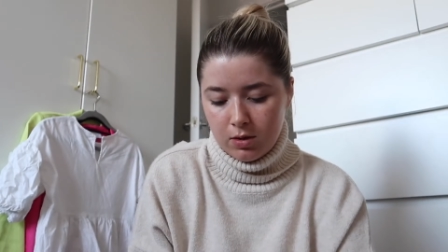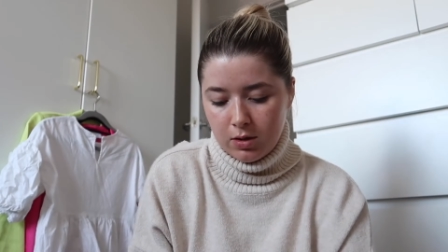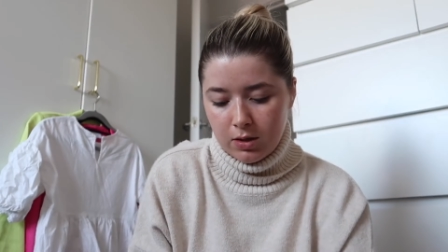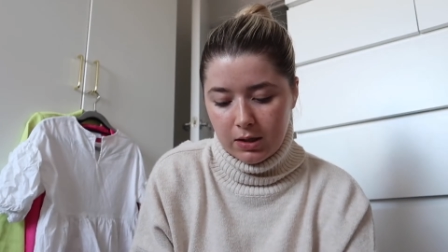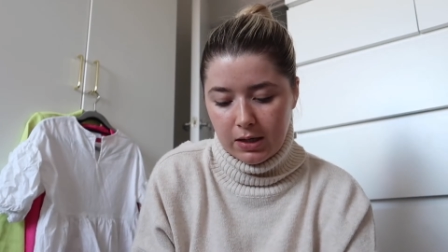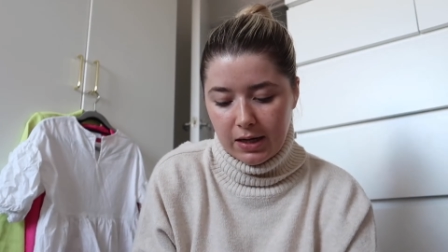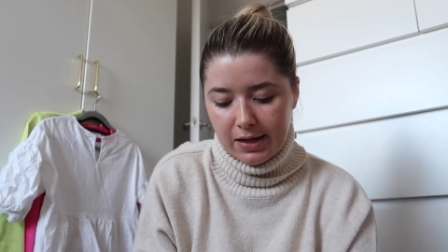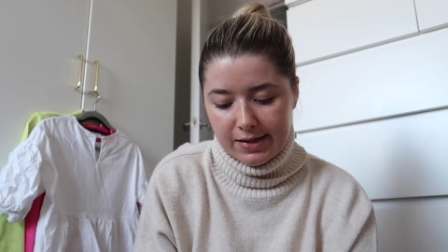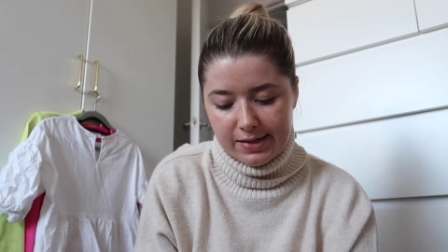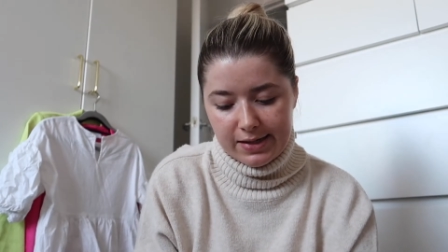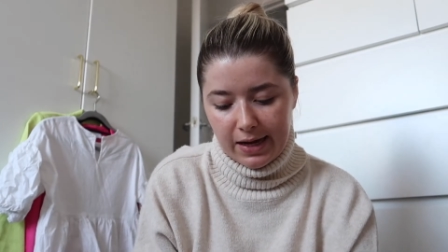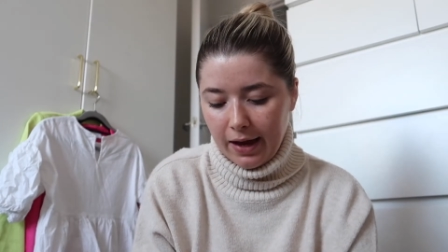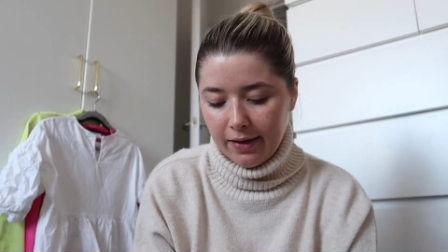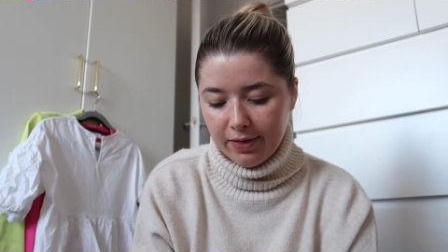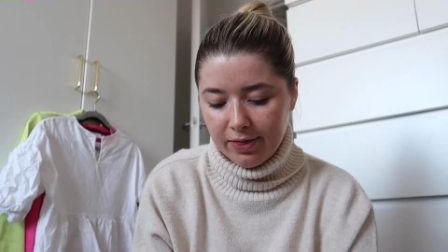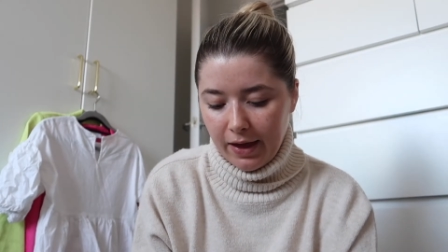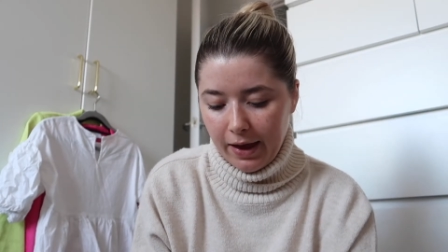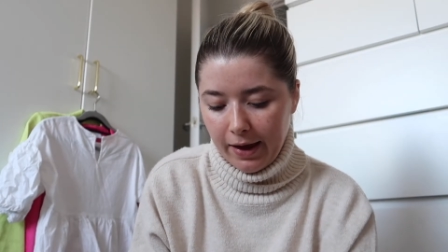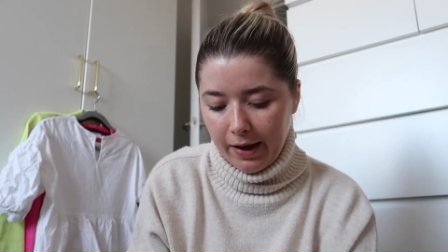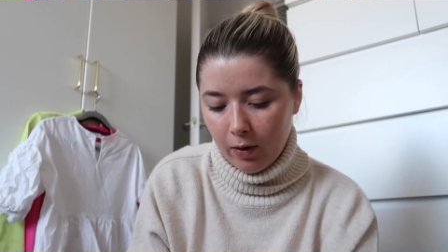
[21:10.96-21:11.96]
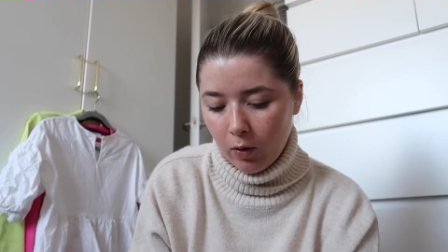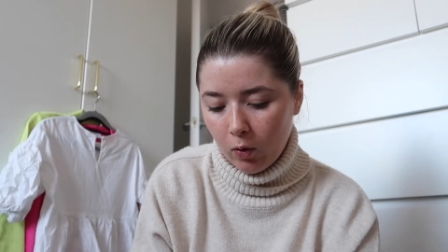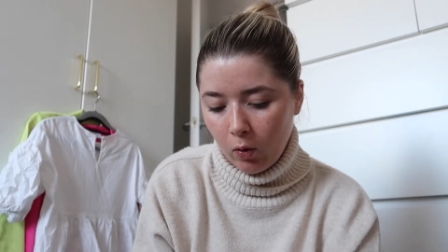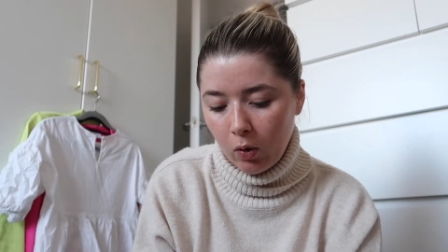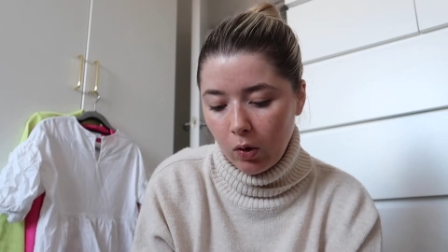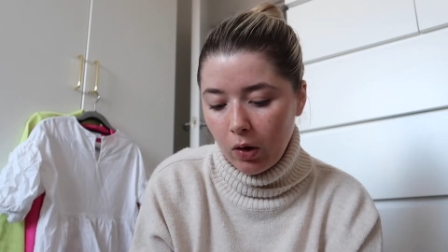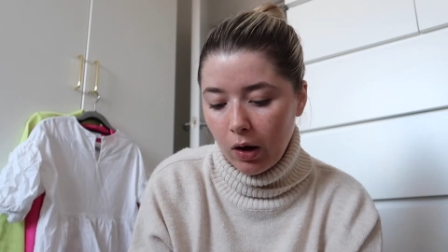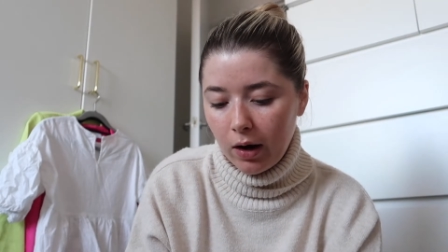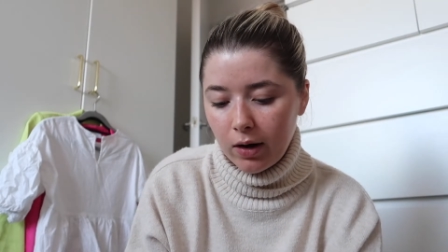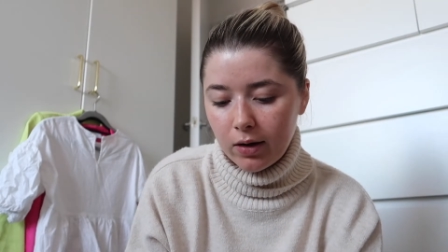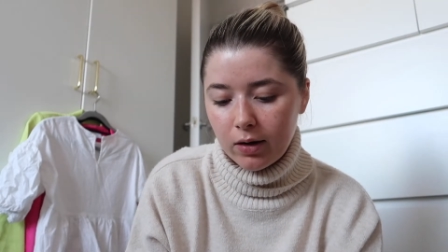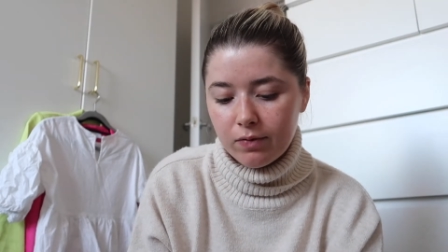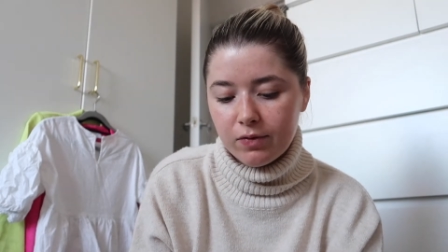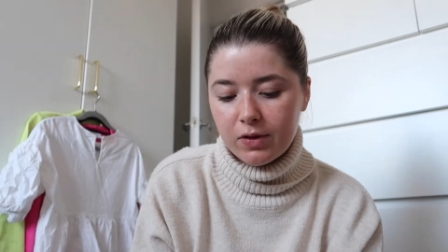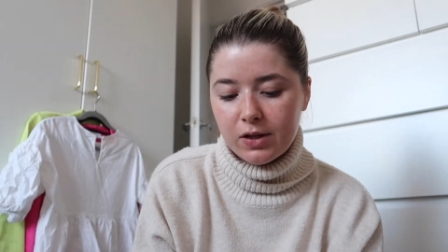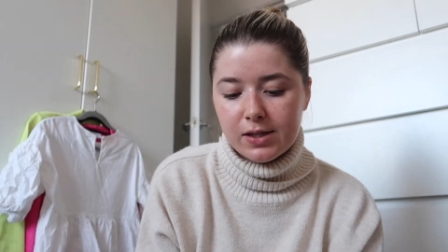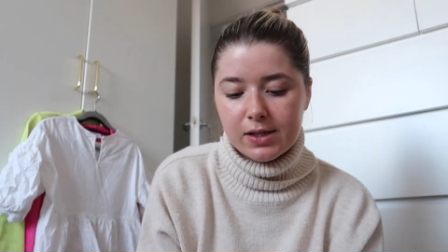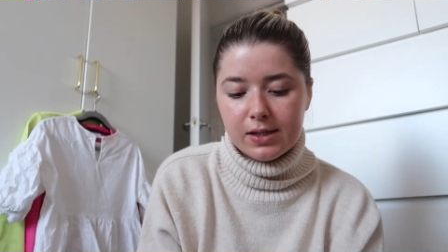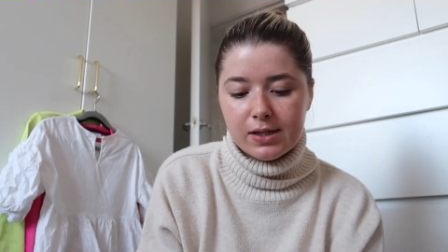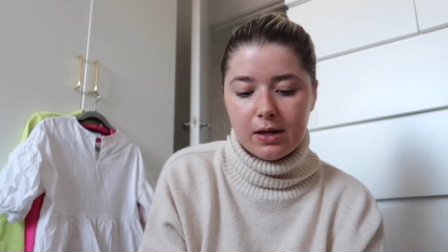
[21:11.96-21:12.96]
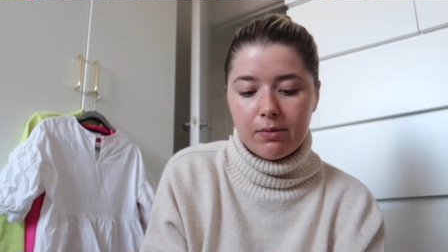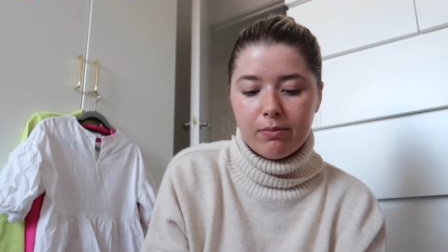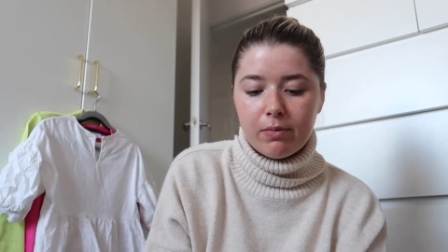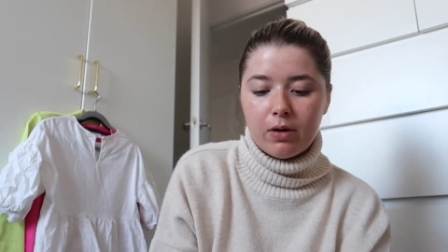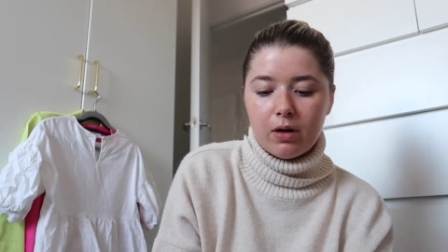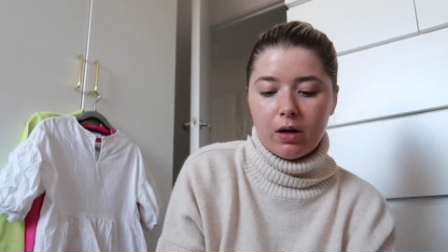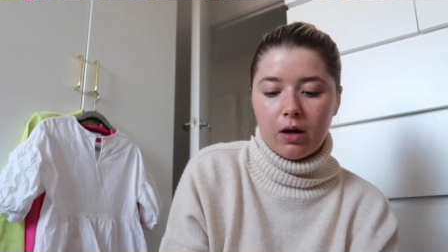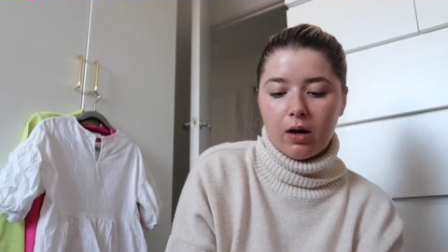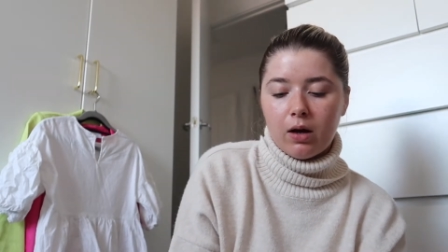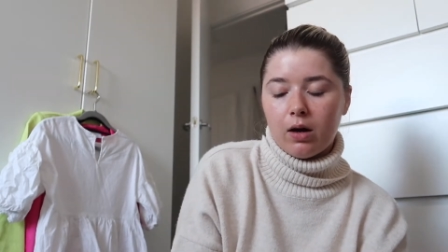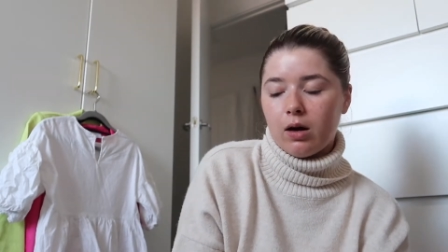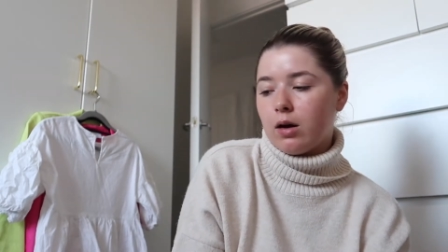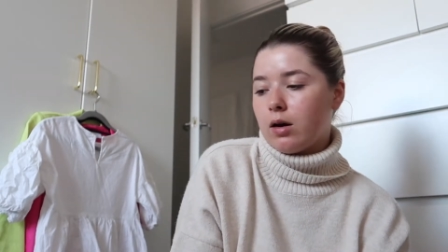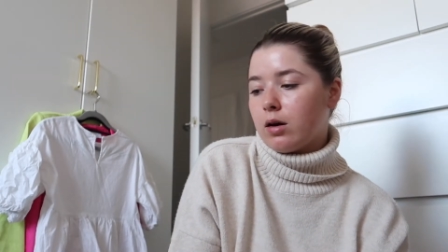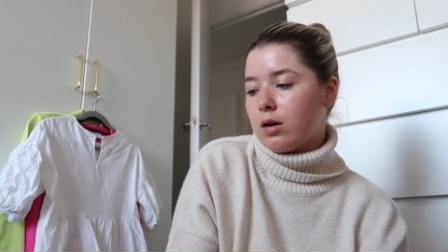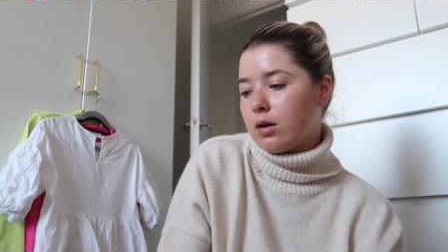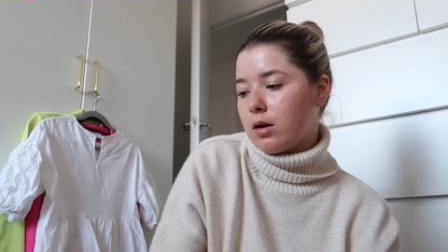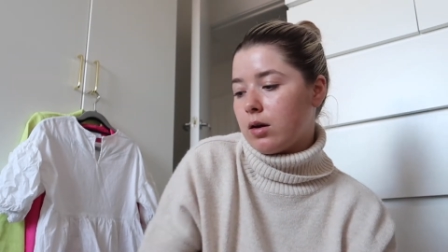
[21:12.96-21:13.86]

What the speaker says: Like I said, they're all kind of the similar,